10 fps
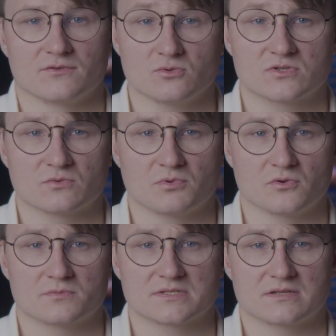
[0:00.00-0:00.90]
YouTube
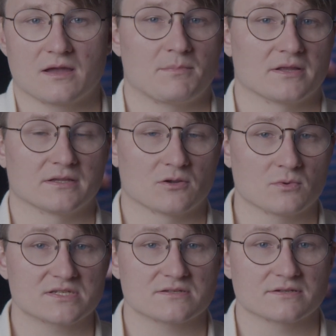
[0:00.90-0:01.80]
poops not by
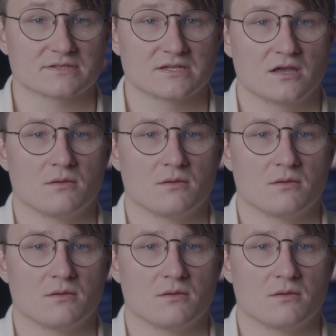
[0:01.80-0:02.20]
linguistics,